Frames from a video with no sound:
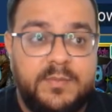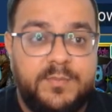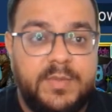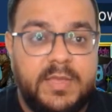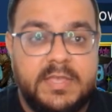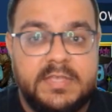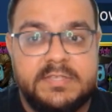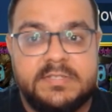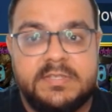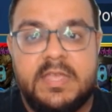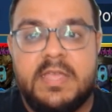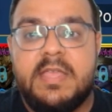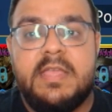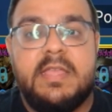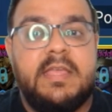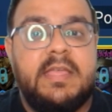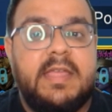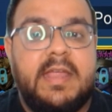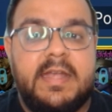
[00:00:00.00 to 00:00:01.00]
because
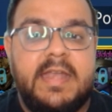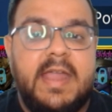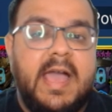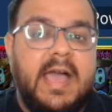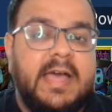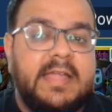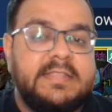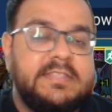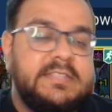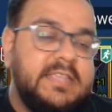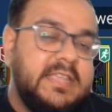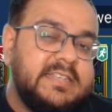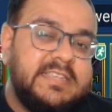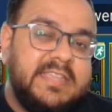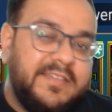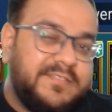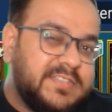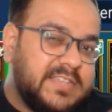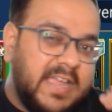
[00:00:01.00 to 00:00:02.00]
it
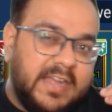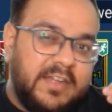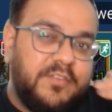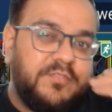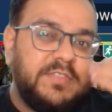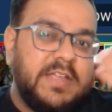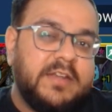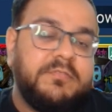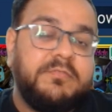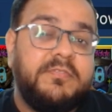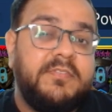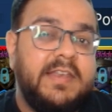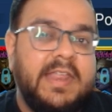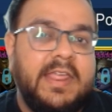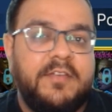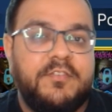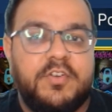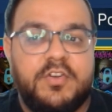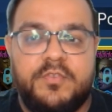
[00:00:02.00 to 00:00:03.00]
gives kind of that
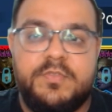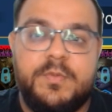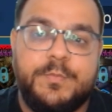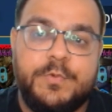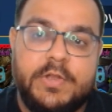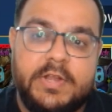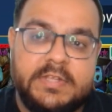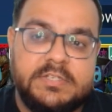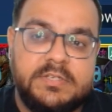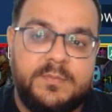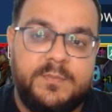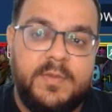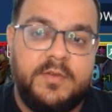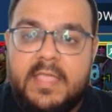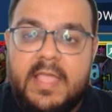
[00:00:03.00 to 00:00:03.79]
flavor of the protection buff.